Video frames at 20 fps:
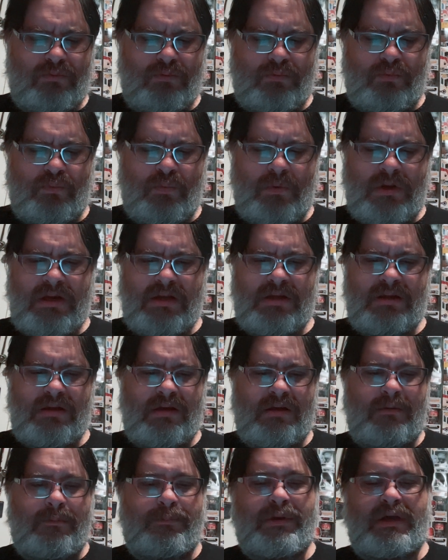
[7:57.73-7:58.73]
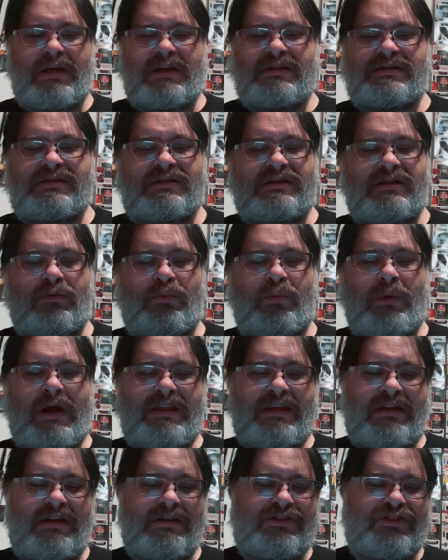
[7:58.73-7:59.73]
when it because the way
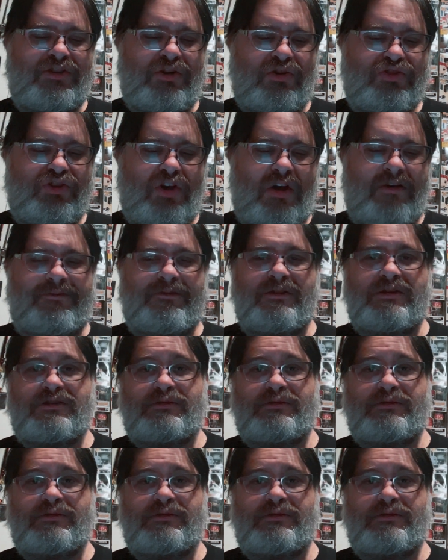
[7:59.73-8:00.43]
that it starts off is